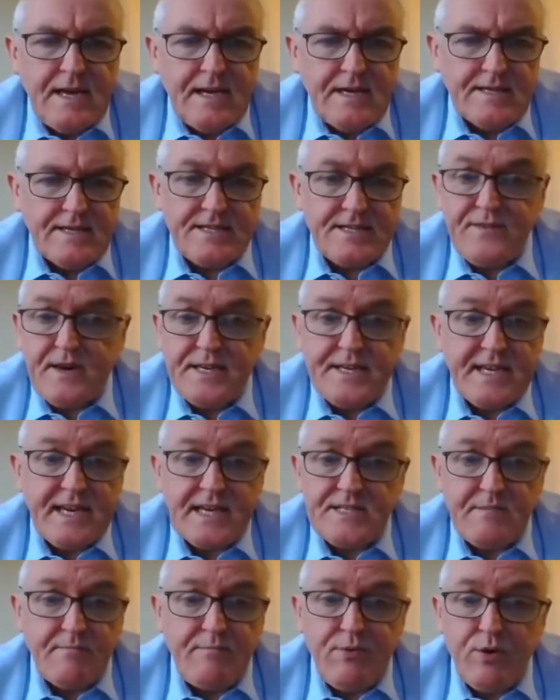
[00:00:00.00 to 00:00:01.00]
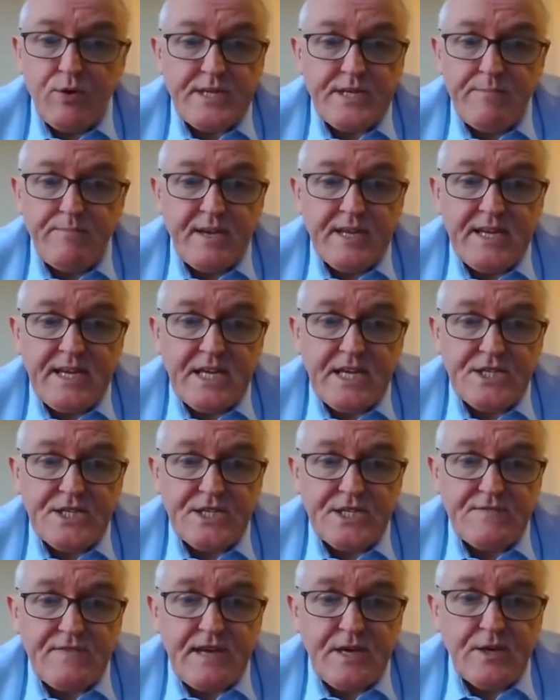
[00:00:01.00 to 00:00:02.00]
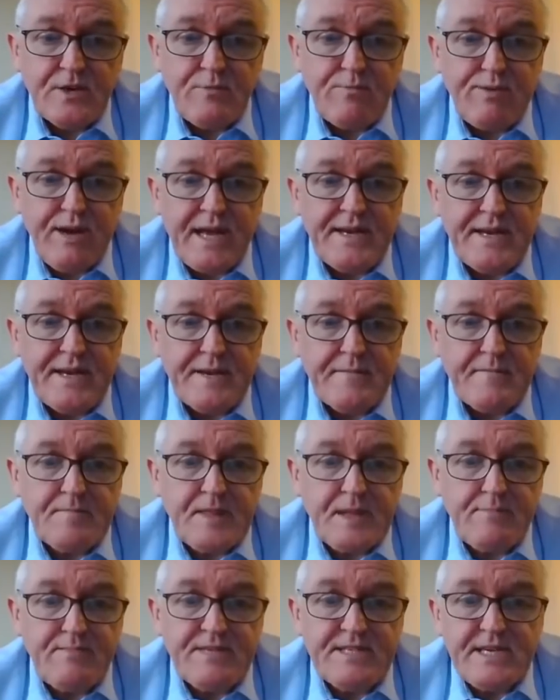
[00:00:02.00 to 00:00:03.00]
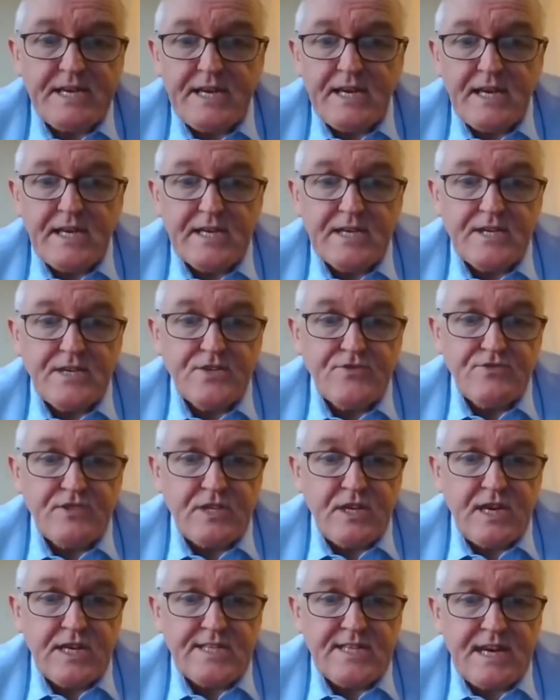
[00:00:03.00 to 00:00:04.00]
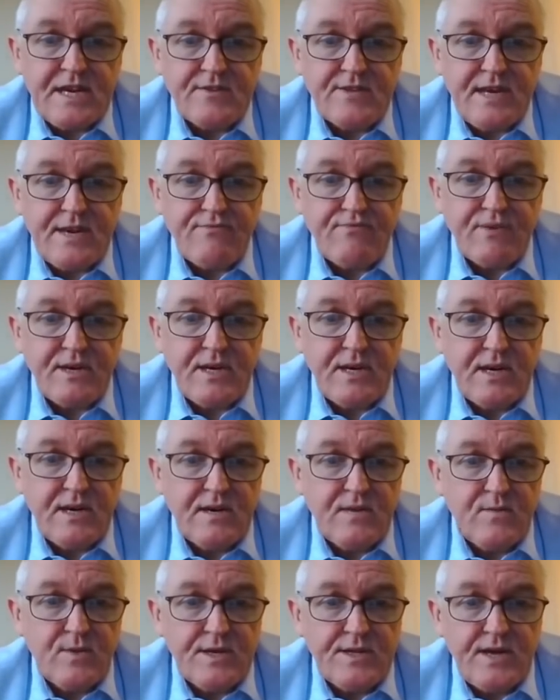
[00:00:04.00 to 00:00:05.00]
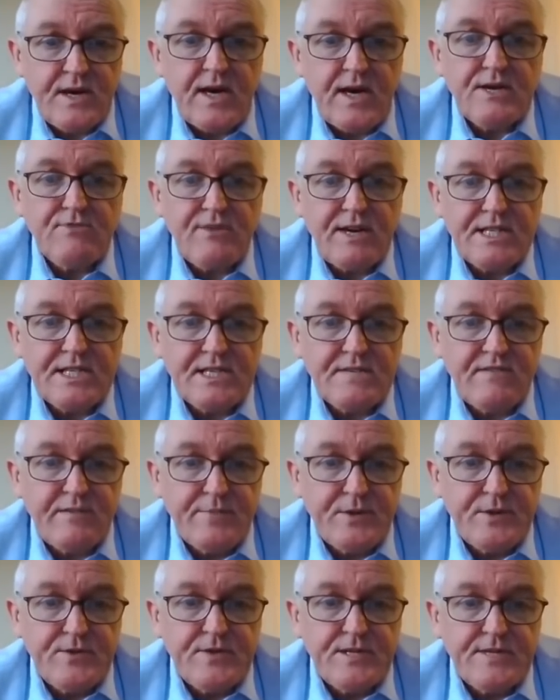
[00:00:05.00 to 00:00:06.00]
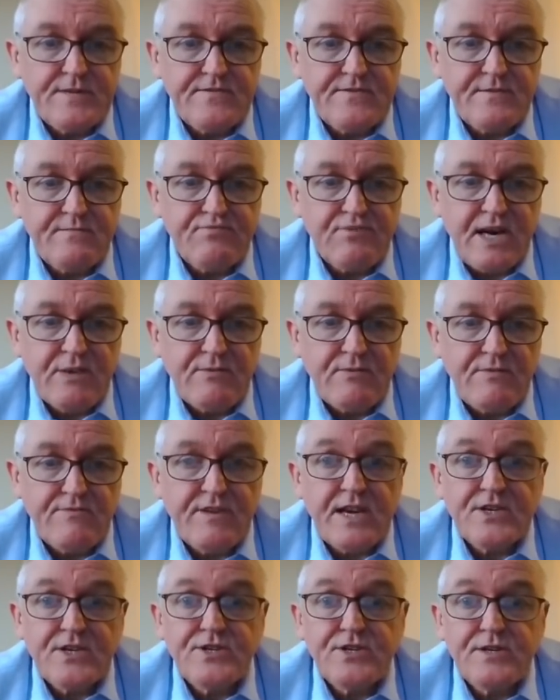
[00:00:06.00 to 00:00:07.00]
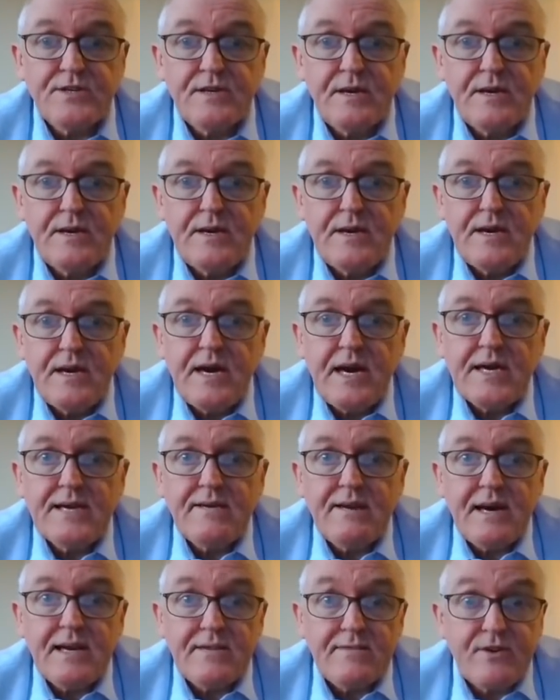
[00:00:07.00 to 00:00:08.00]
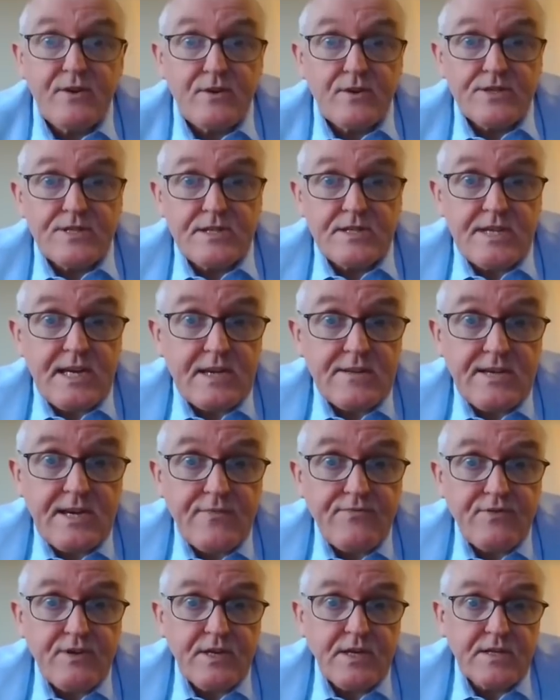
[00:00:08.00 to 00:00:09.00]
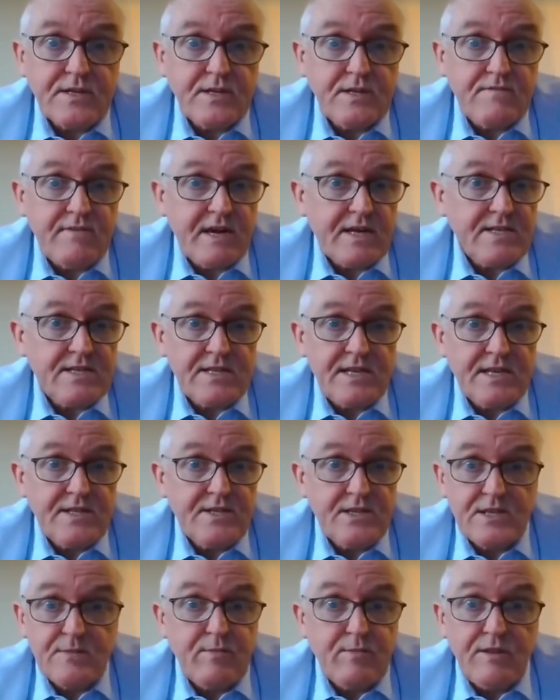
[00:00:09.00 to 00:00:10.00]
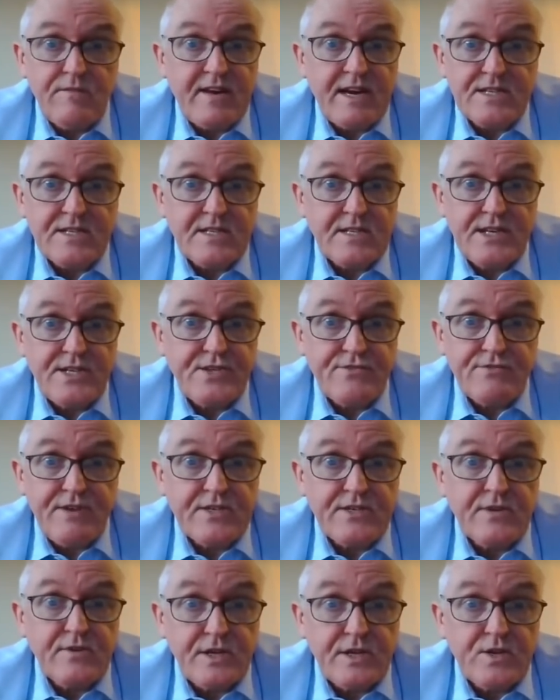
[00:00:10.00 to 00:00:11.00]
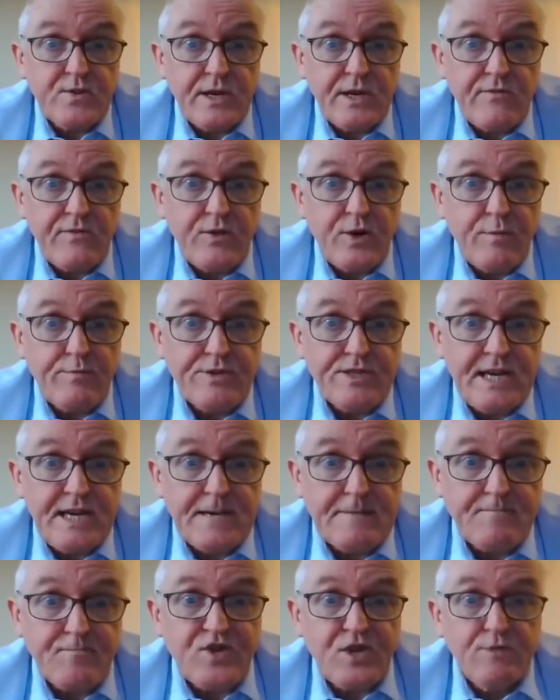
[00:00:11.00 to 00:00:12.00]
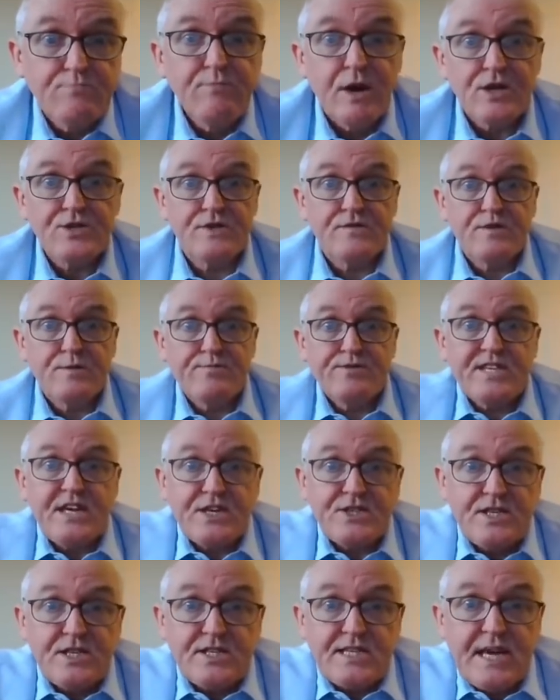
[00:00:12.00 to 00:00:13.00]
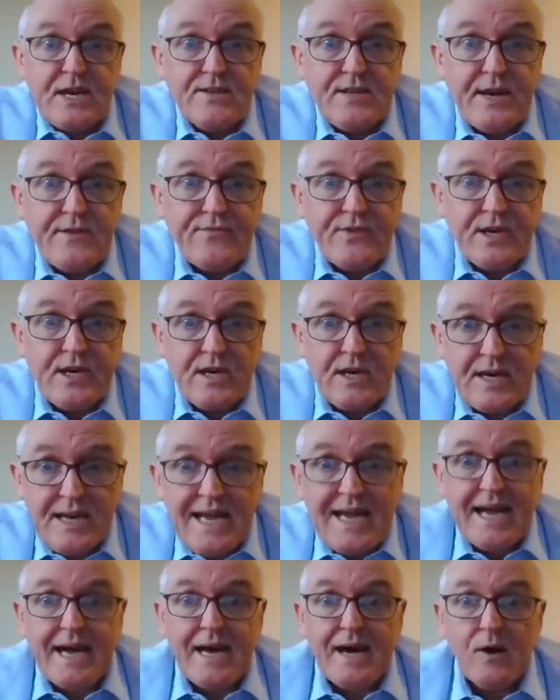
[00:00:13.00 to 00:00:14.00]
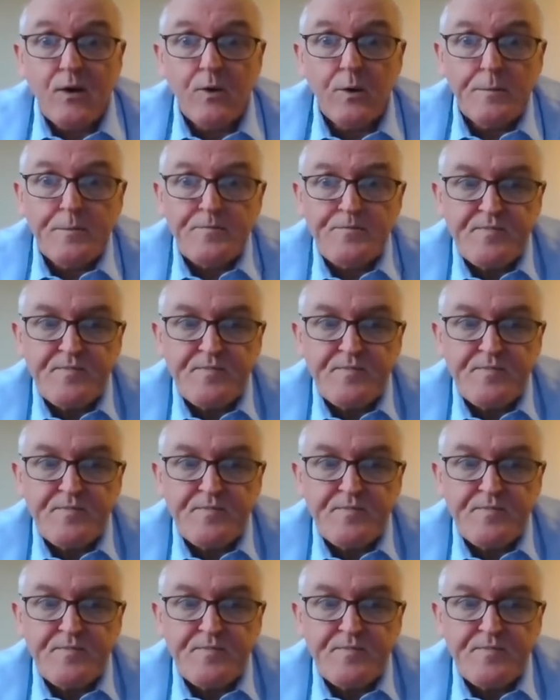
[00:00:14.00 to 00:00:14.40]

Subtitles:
This finding has important implications for health planning, particularly in countries like South Africa with high rates of immunity from prior infection. And of course, in South Africa, the double vaccination rate is only 24%. So most of the protection in South Africa now